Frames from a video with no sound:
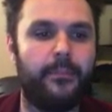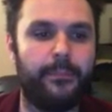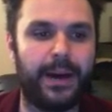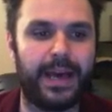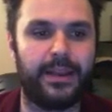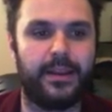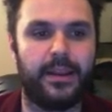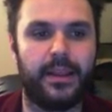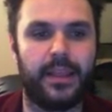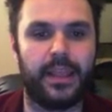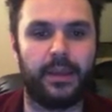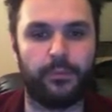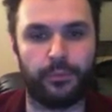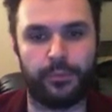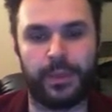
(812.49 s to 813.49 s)
but
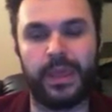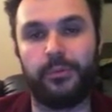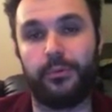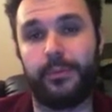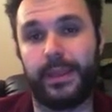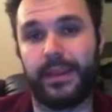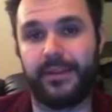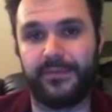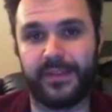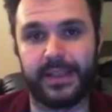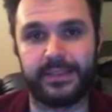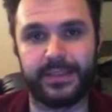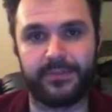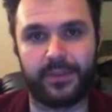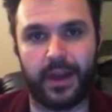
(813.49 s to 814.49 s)
he will be a
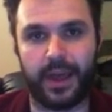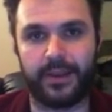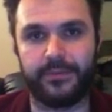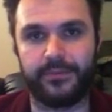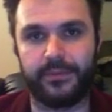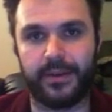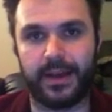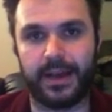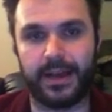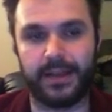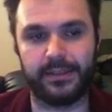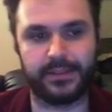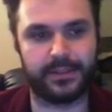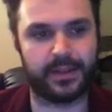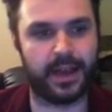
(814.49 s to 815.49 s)
defensive kind
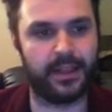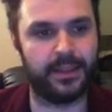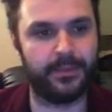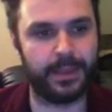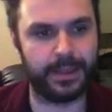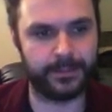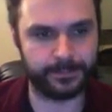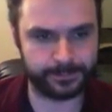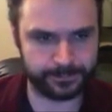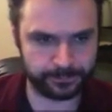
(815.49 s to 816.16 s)
of style Libby.